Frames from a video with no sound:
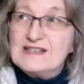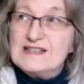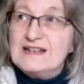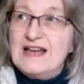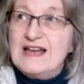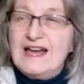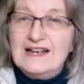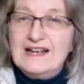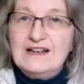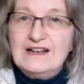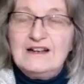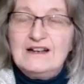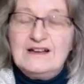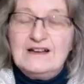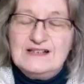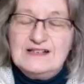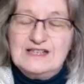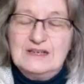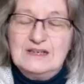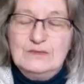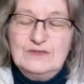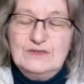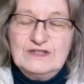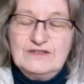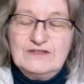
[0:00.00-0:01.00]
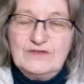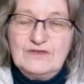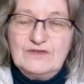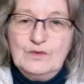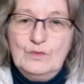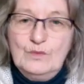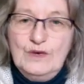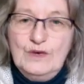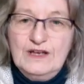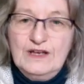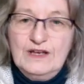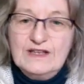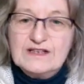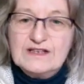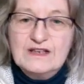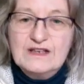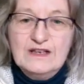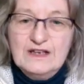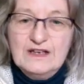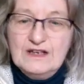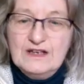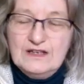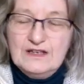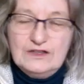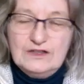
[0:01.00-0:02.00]
analysing them in different ways,
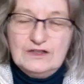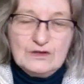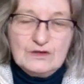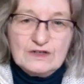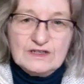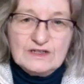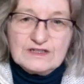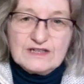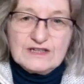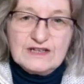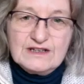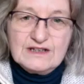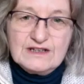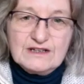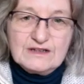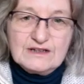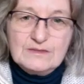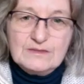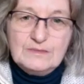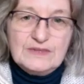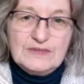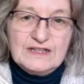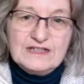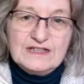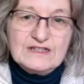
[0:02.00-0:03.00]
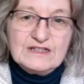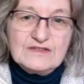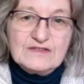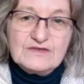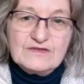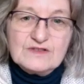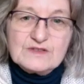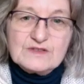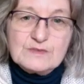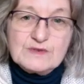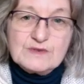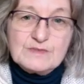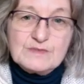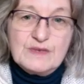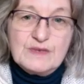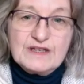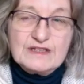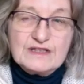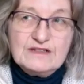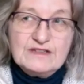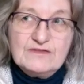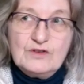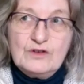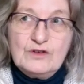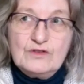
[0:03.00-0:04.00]
you're going to take a completely different
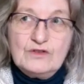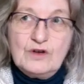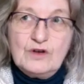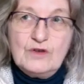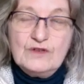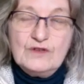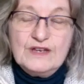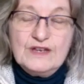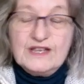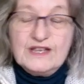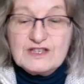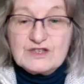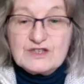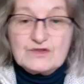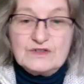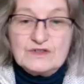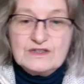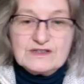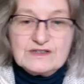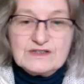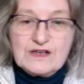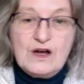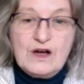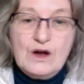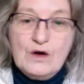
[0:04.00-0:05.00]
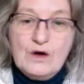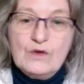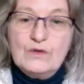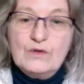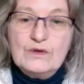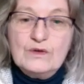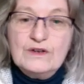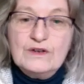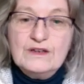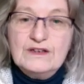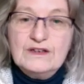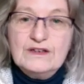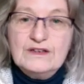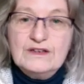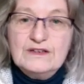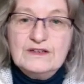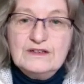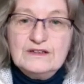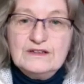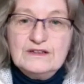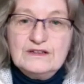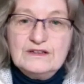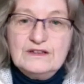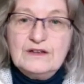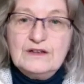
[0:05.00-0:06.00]
perspective on history as a whole,
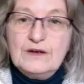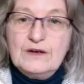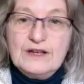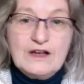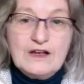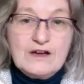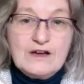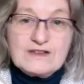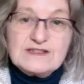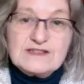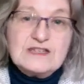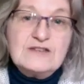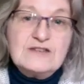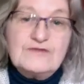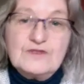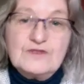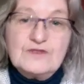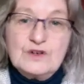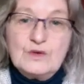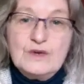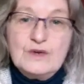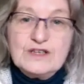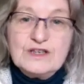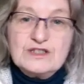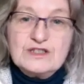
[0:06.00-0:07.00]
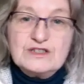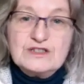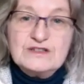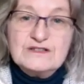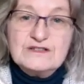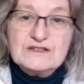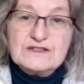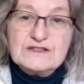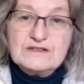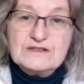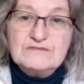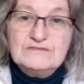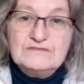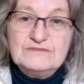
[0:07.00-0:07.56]
and ask different questions.